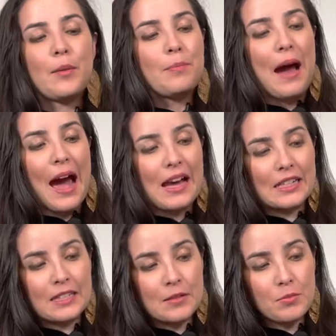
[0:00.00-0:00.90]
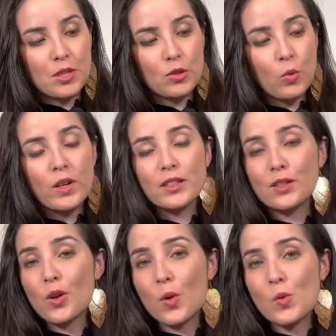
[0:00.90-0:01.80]
pattern between the
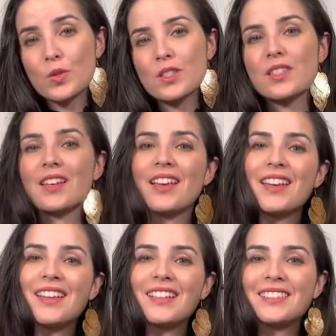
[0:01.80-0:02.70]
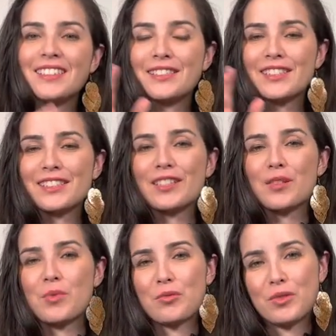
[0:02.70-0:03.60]
notes and the distance
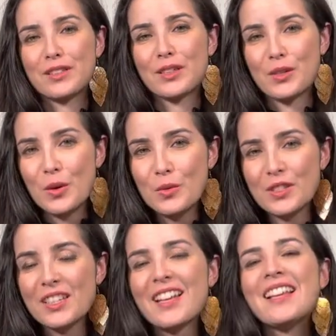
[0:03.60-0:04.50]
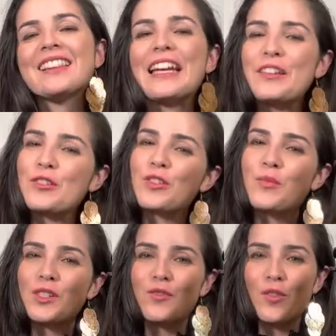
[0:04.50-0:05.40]
between the notes. Thank you so
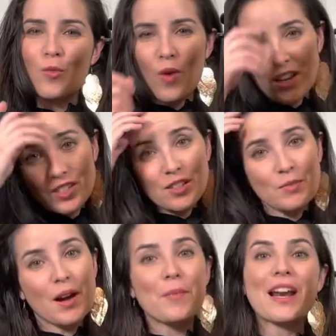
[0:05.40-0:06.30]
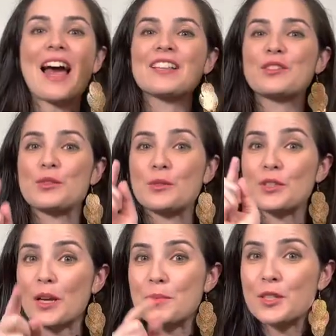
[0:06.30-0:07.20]
much for watching. I'm gonna ask you to
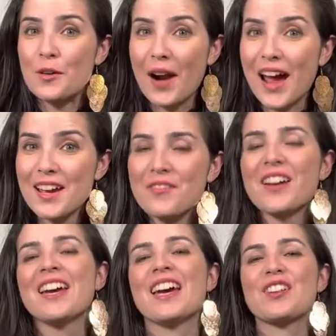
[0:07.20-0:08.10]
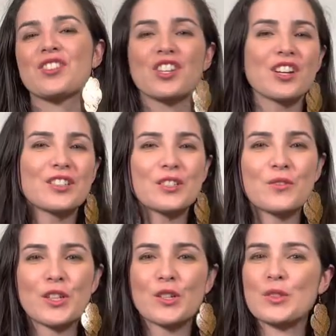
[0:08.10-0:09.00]
subscribe and share these
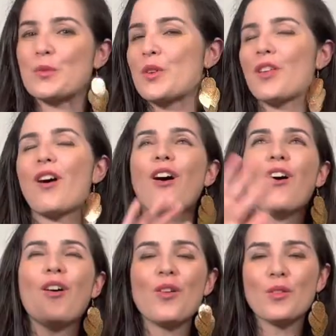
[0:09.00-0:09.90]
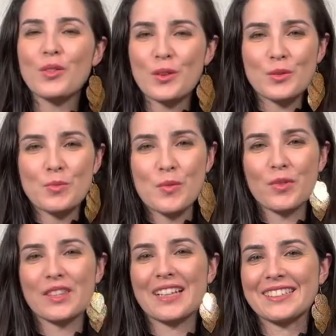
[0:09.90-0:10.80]
videos with all those people
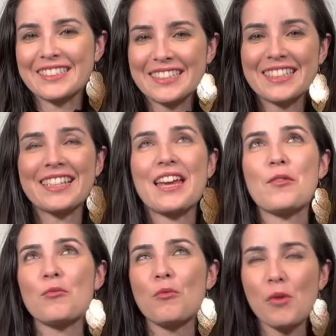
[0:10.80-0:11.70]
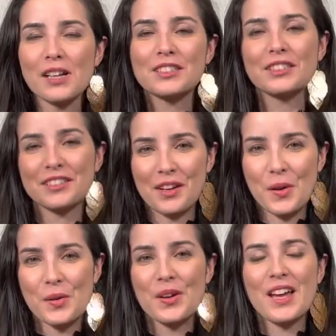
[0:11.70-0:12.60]
that need and want to
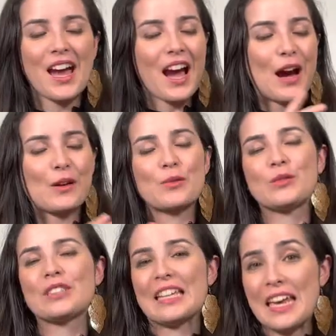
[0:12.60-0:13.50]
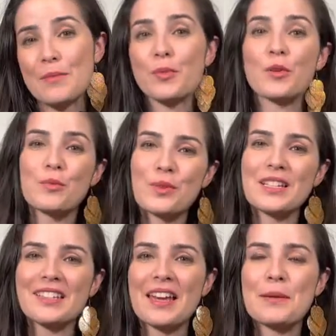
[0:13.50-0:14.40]
know how to tape or
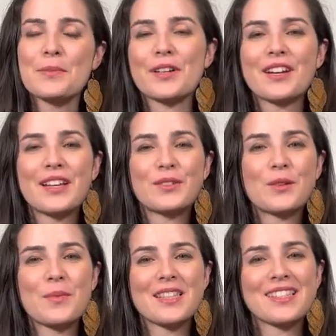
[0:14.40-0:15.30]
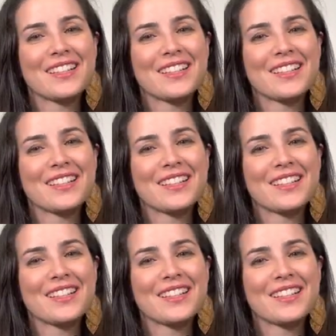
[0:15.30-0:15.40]
retape their instruments.